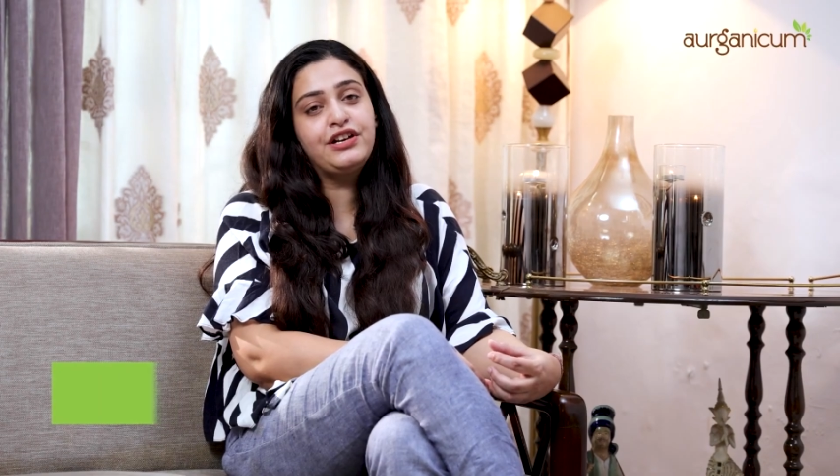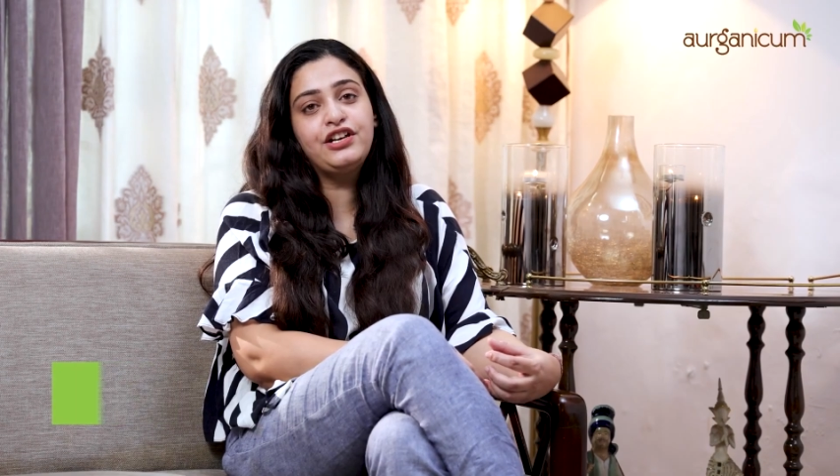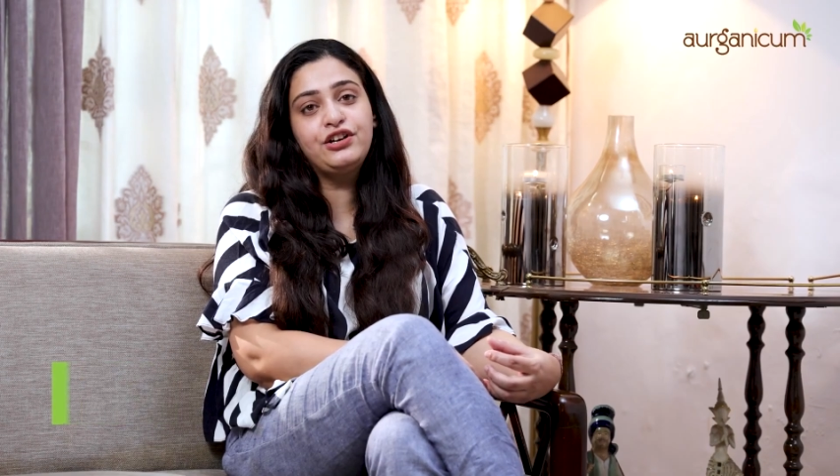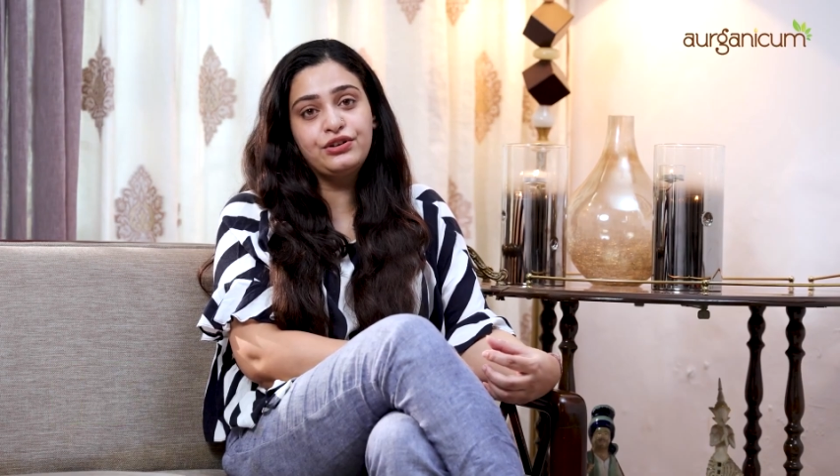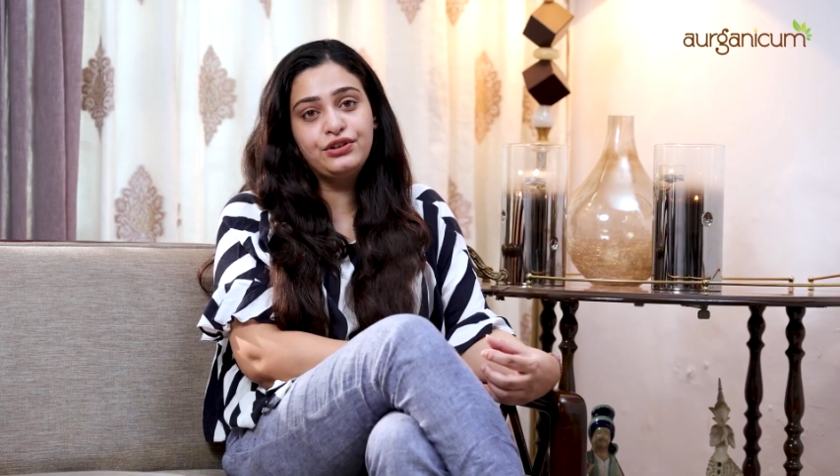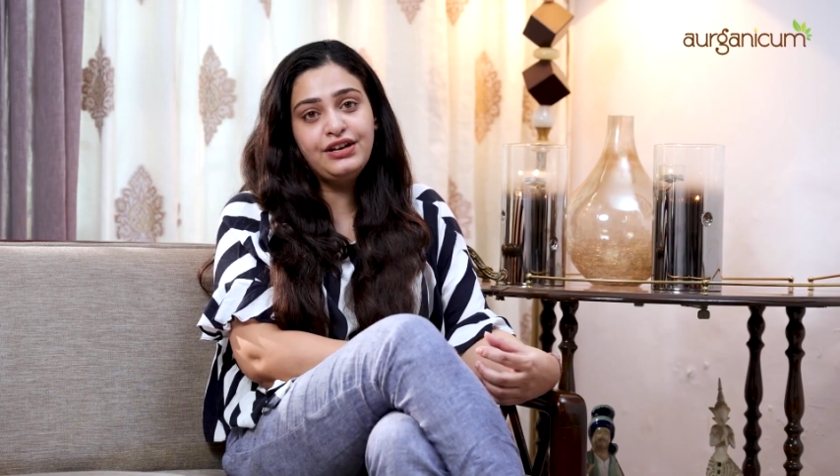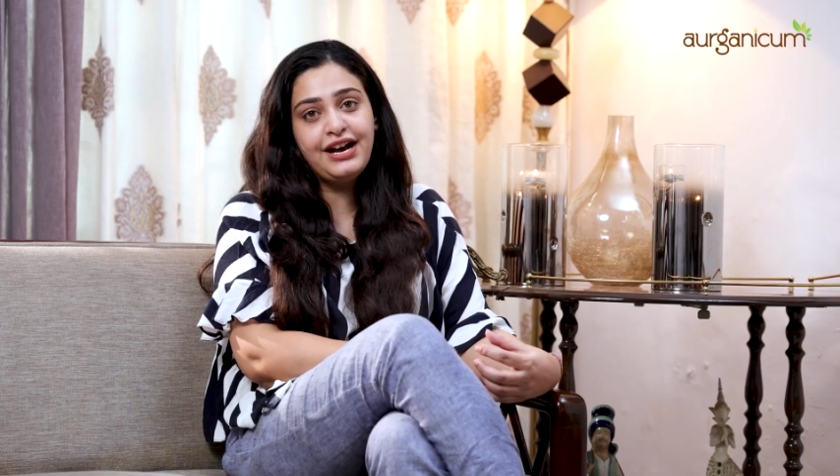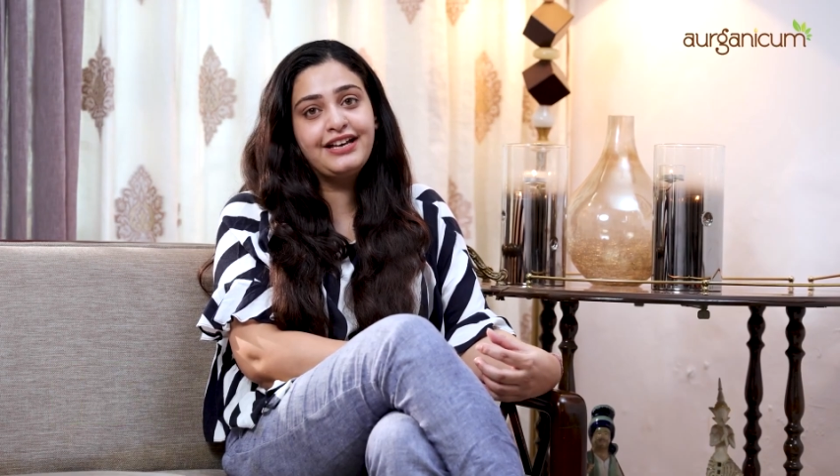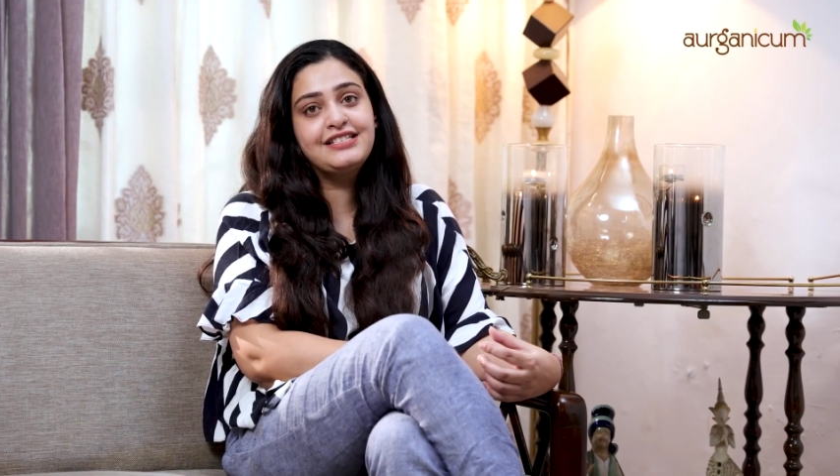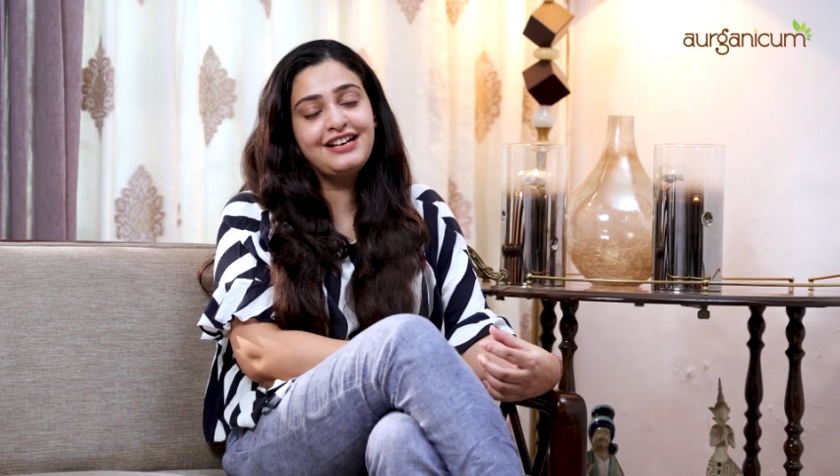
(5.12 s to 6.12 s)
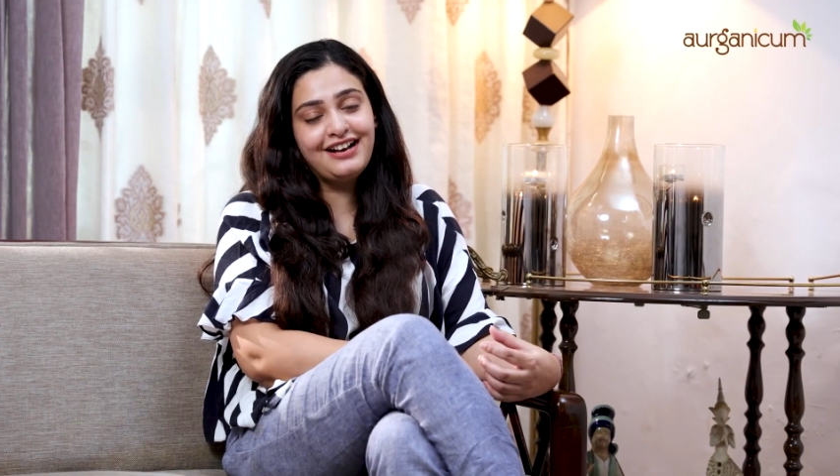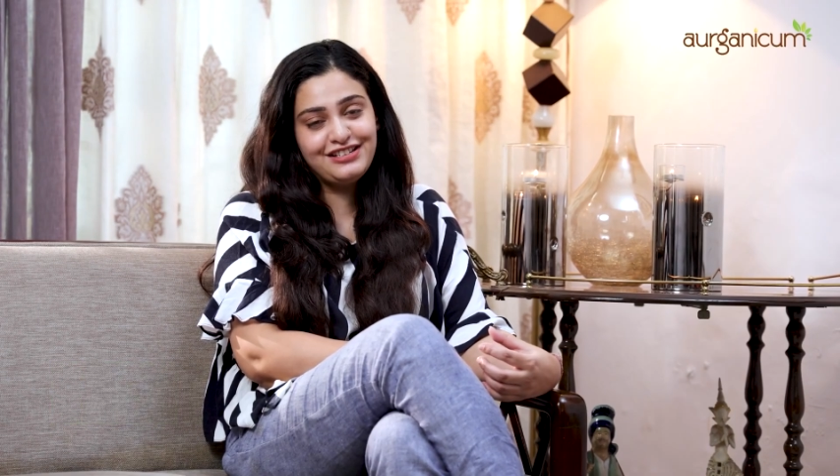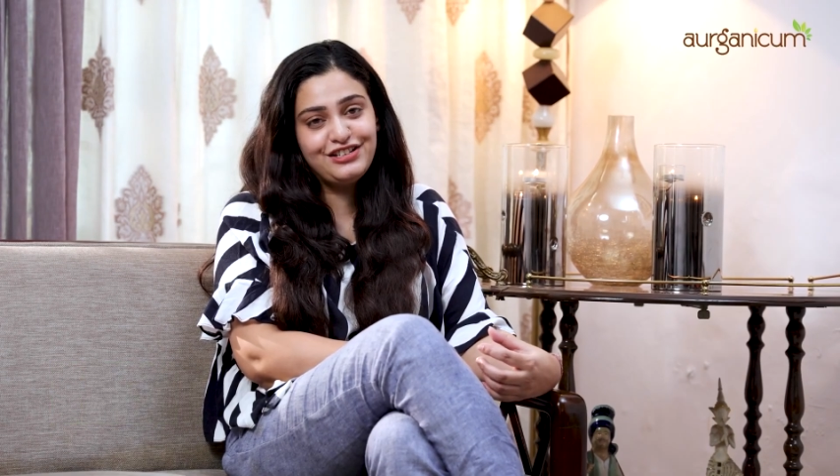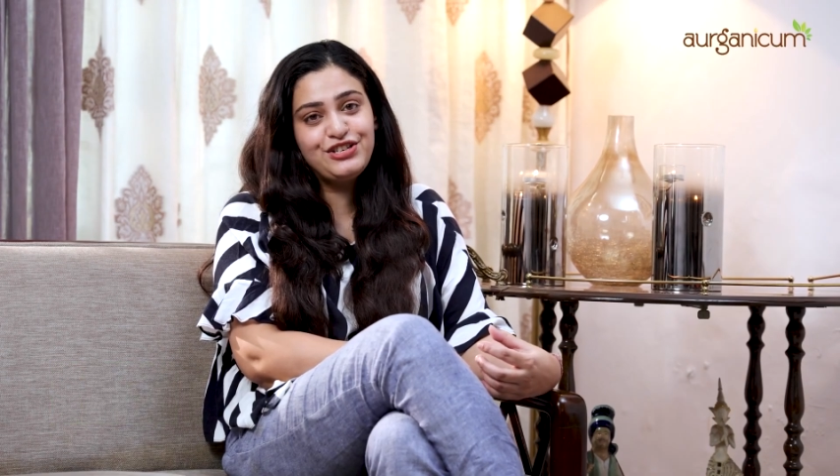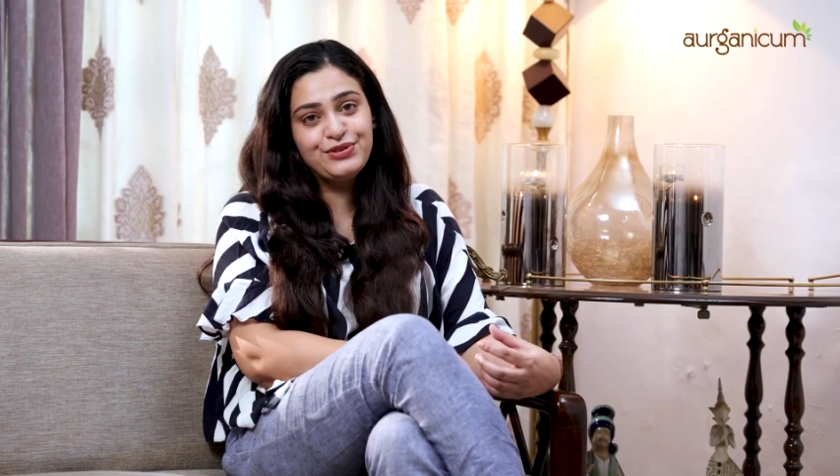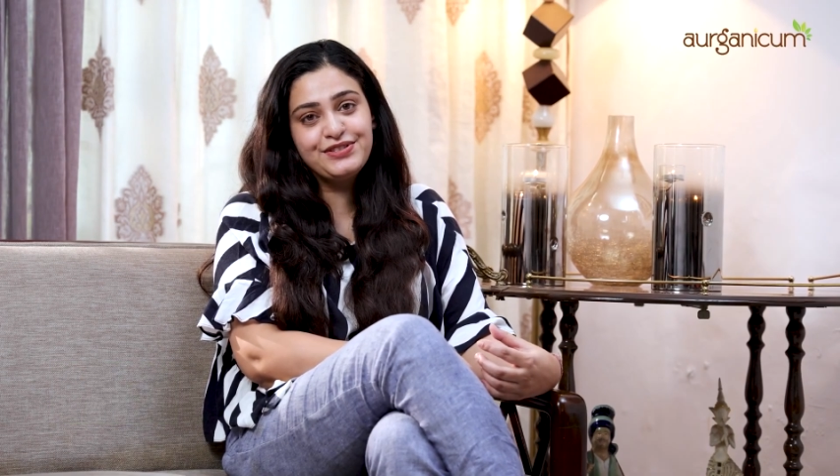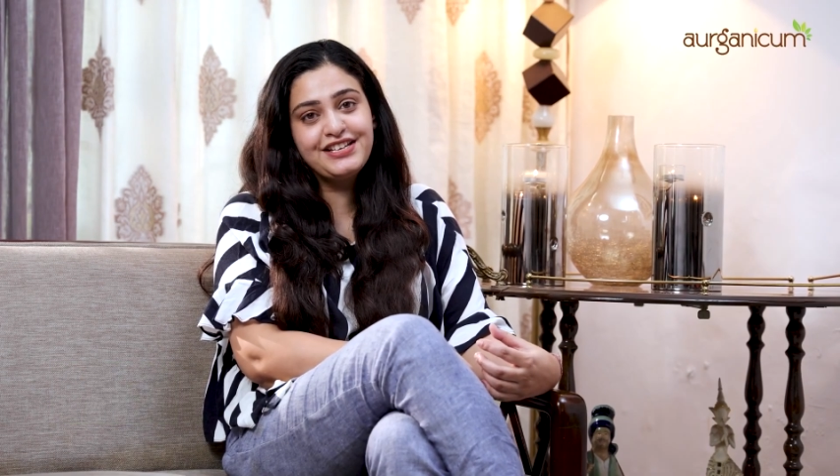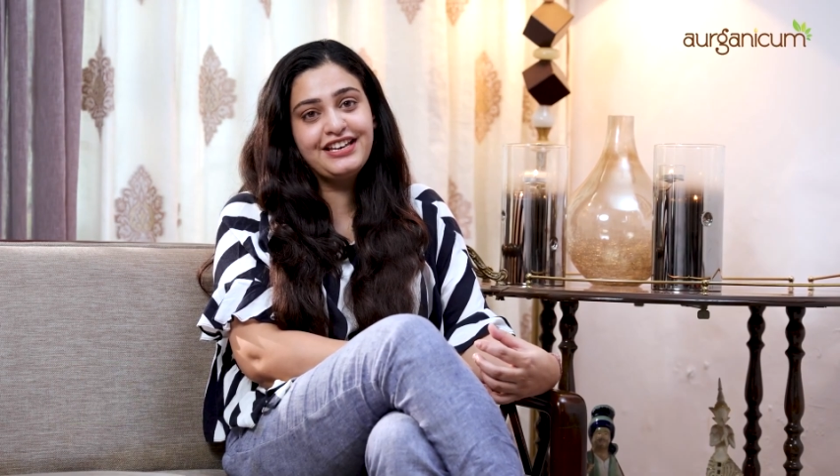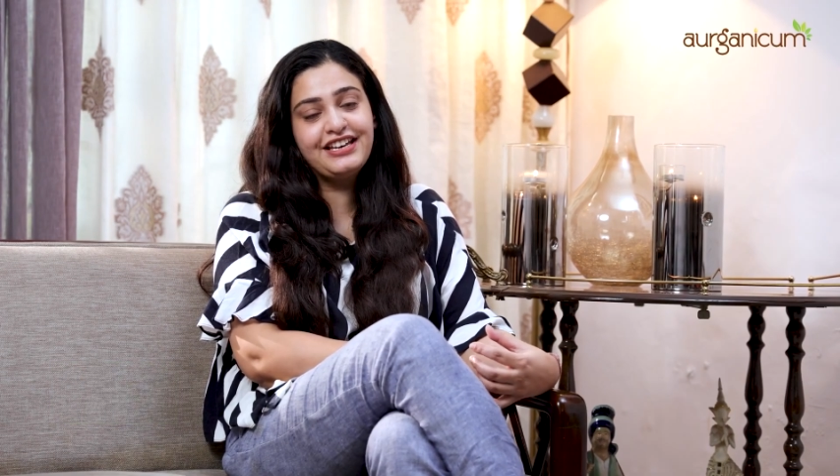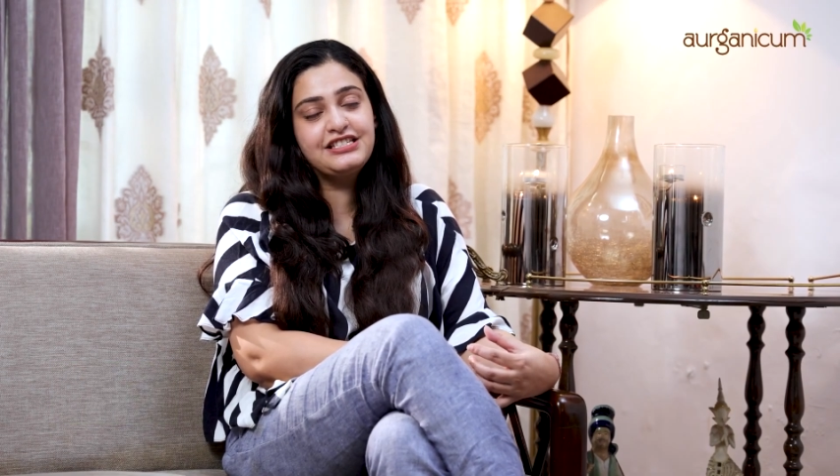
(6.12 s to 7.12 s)
really good. I started
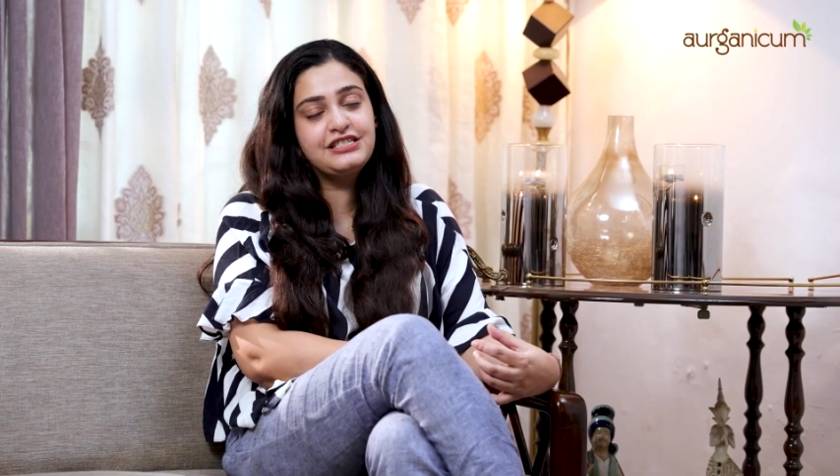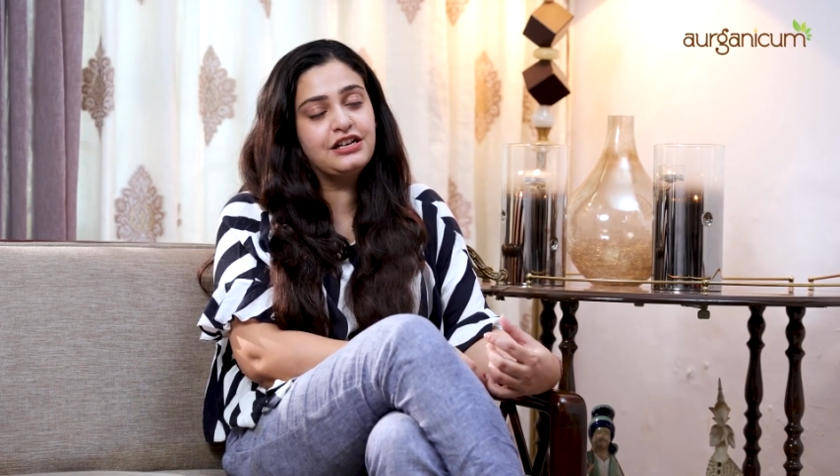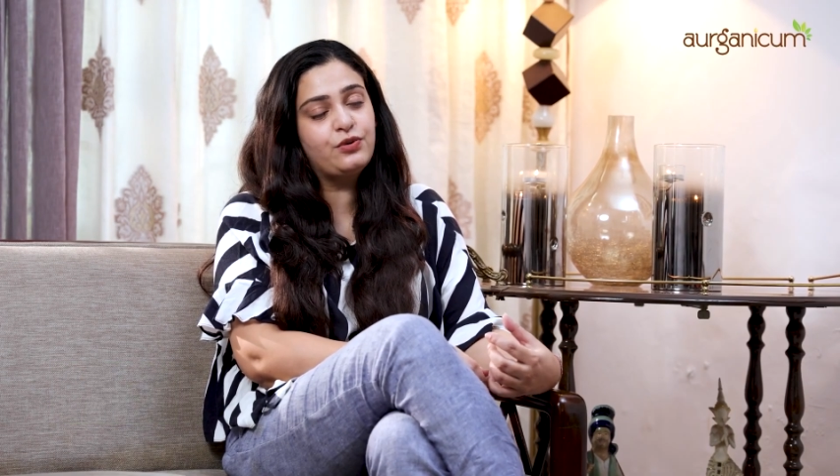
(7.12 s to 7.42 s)
using its